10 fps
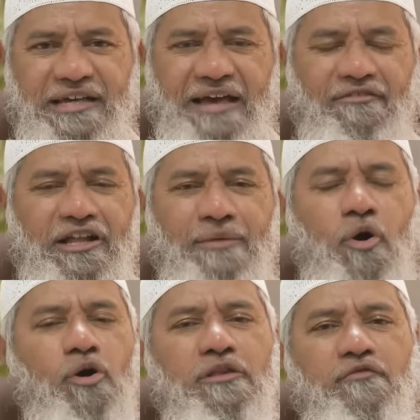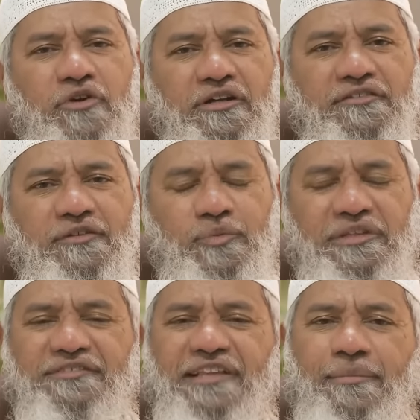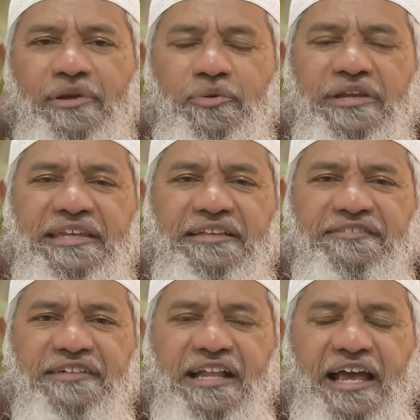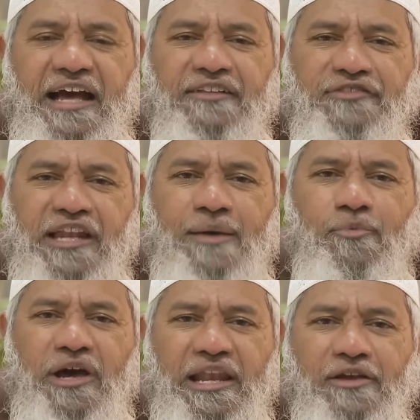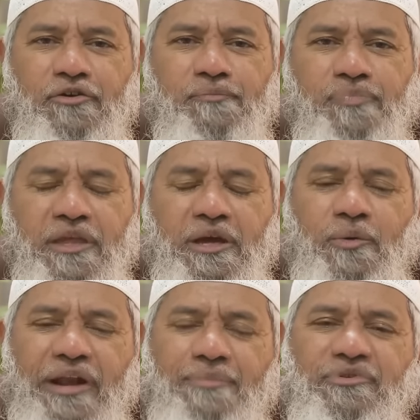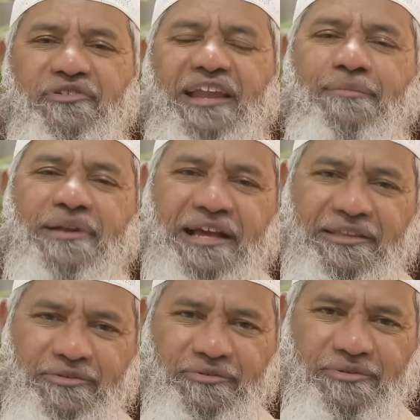I welcome all the viewers with Islamic greetings. Assalamu alaikum wa rahmatullahi wa barakatuh.